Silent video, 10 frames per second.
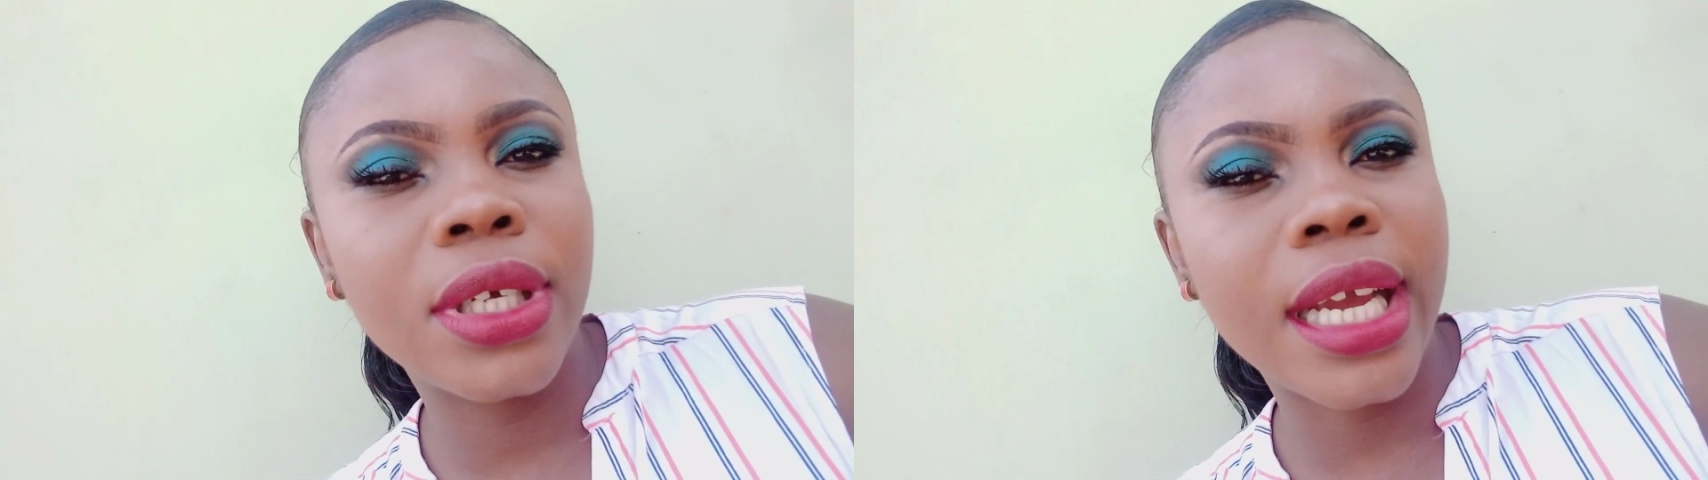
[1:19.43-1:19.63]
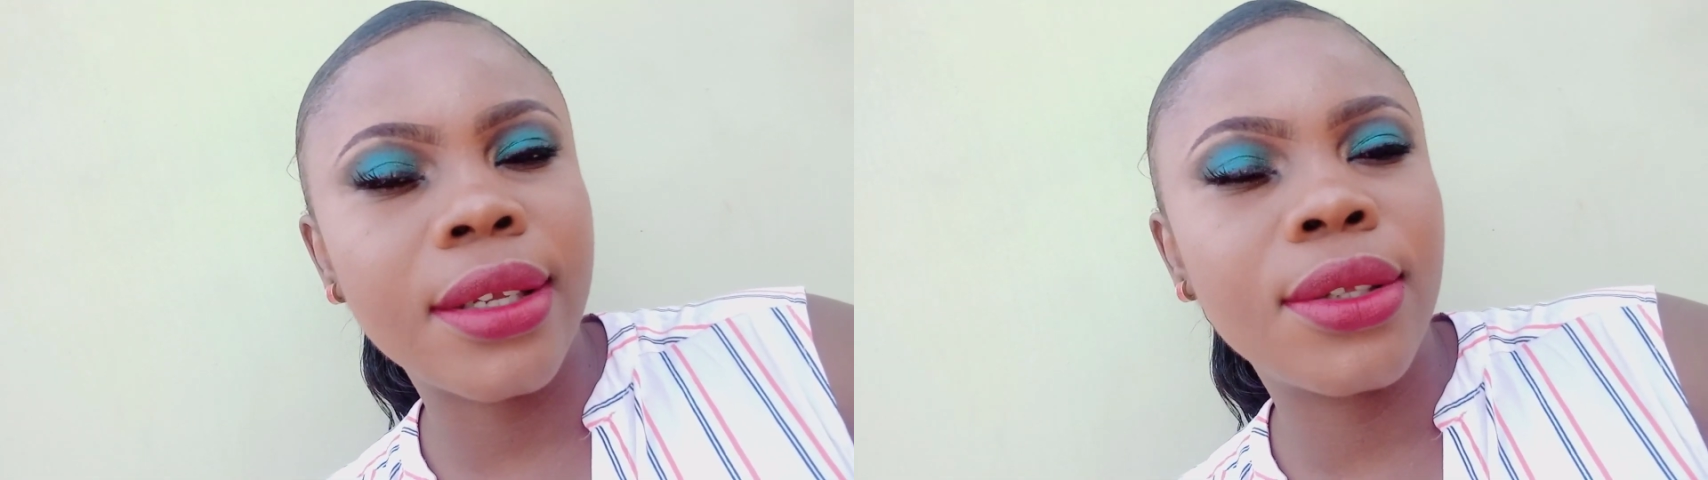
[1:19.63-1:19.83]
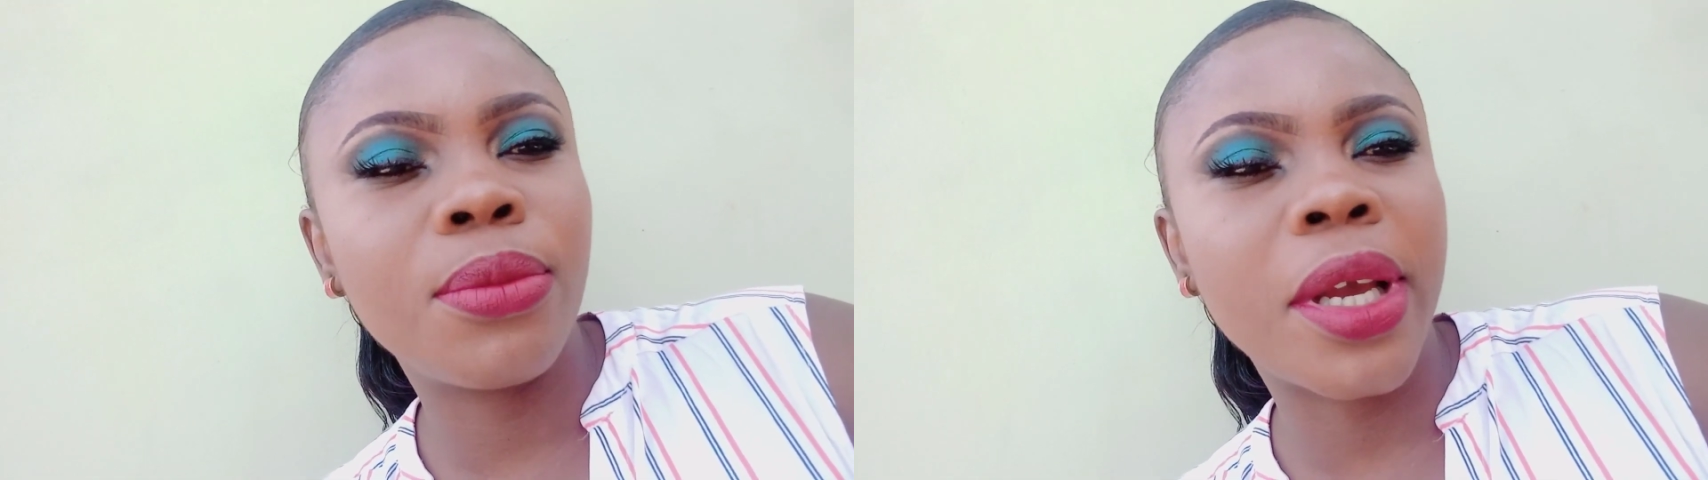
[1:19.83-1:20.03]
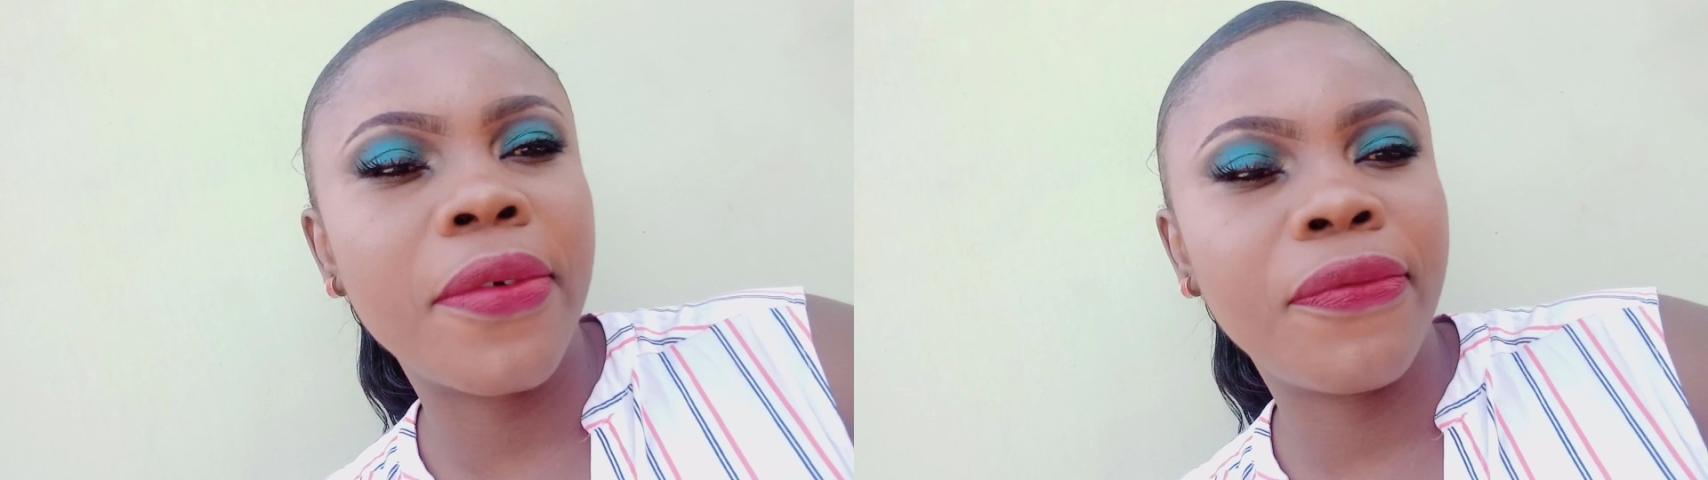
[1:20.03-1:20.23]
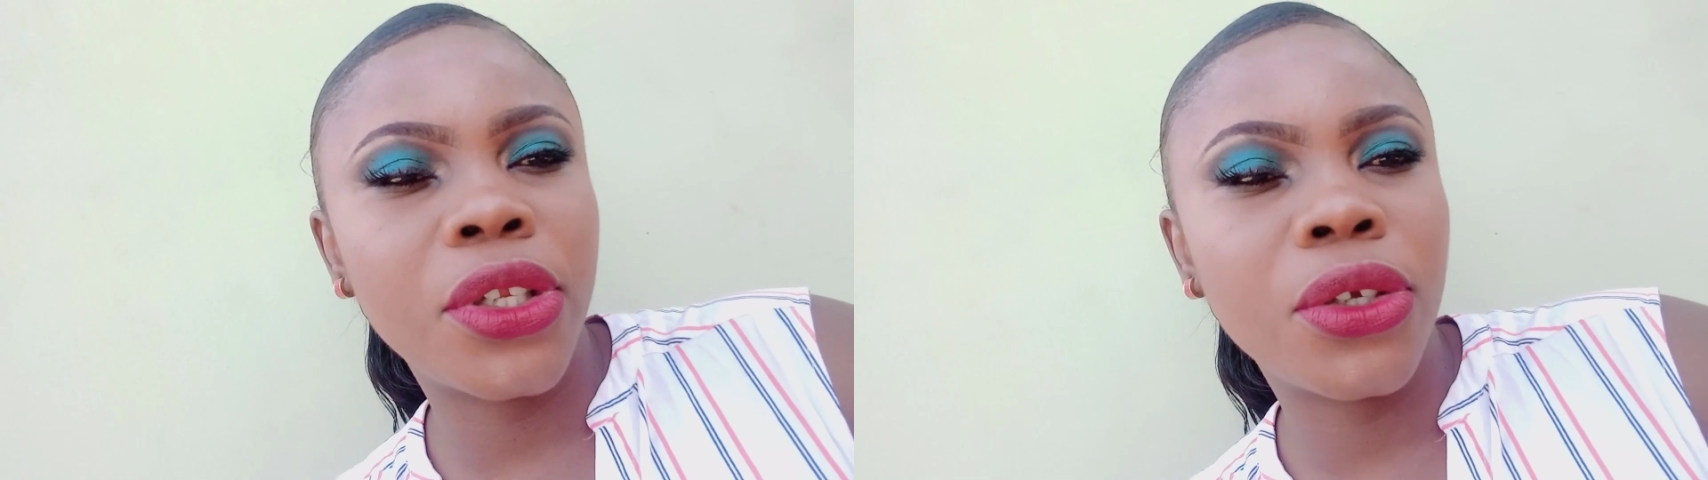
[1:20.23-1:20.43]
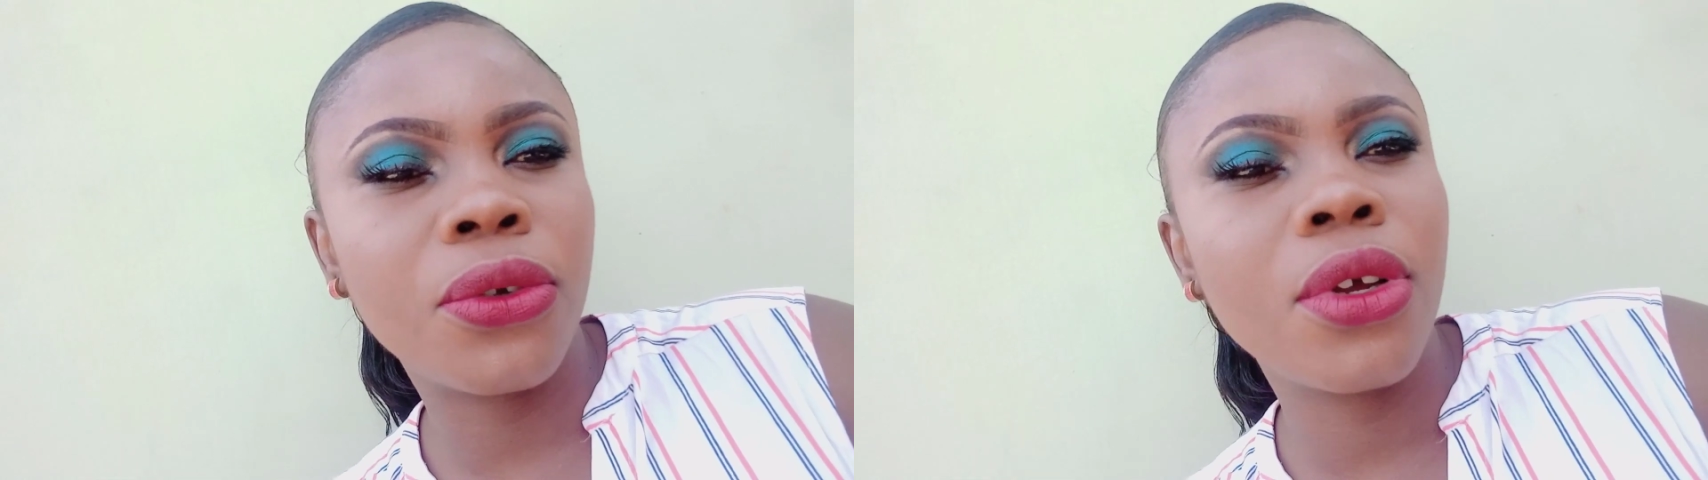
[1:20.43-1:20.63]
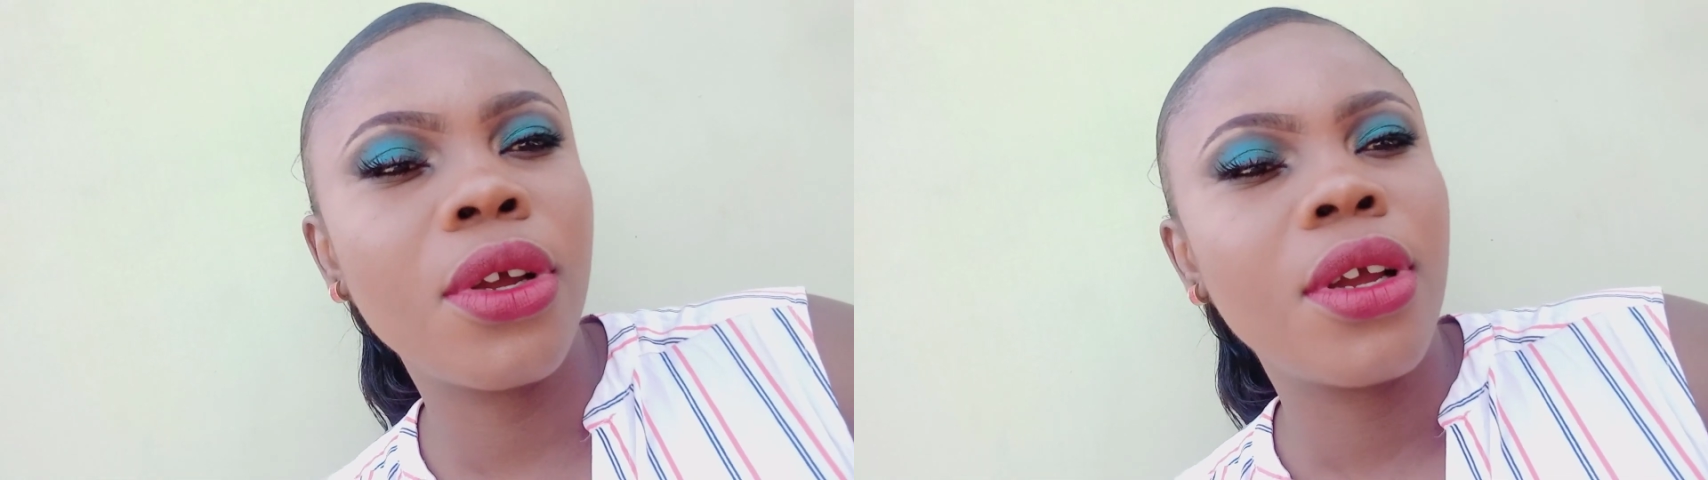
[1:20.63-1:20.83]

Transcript: guys to my video.